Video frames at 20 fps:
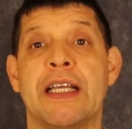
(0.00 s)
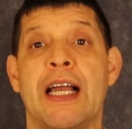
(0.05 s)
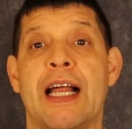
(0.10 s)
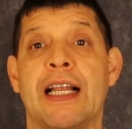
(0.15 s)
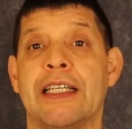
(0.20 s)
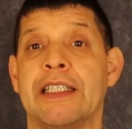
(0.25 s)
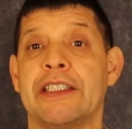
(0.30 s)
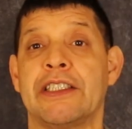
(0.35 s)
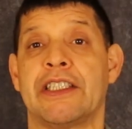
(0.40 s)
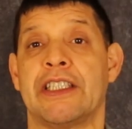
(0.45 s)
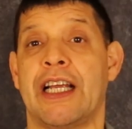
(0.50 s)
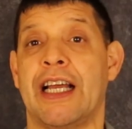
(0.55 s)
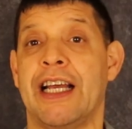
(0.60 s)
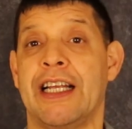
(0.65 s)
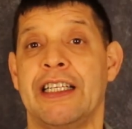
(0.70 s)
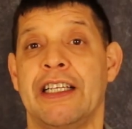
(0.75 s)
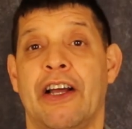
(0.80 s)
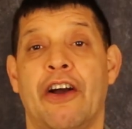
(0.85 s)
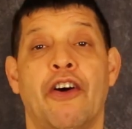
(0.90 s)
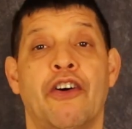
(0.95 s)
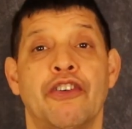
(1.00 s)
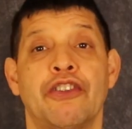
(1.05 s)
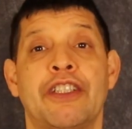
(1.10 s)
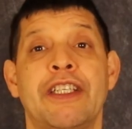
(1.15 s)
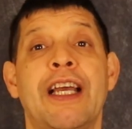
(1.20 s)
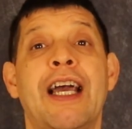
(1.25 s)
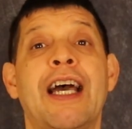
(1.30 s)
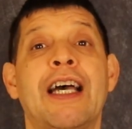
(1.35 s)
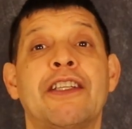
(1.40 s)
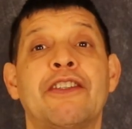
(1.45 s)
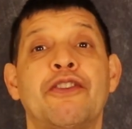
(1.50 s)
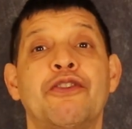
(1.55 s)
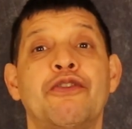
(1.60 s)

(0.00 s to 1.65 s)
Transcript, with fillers: challenge. And all she has